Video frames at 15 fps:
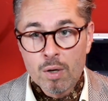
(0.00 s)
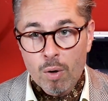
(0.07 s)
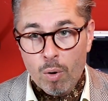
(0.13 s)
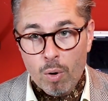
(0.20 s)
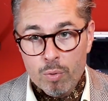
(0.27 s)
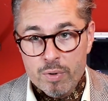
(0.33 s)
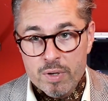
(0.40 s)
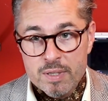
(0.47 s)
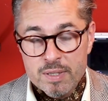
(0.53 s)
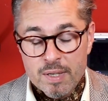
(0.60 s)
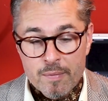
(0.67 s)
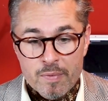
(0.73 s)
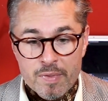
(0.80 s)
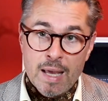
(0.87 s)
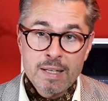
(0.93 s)
Oris,
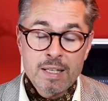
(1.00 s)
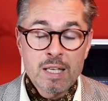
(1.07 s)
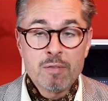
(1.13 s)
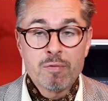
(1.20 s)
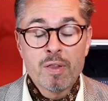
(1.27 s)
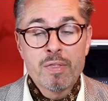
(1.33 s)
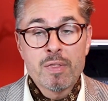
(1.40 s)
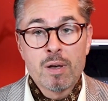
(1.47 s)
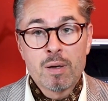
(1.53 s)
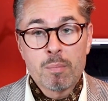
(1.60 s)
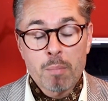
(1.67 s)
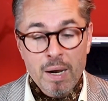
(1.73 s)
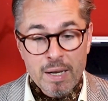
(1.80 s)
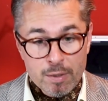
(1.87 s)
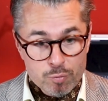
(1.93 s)
and even the
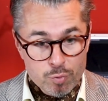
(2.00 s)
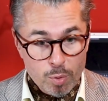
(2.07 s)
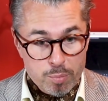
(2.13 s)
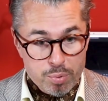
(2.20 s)
micro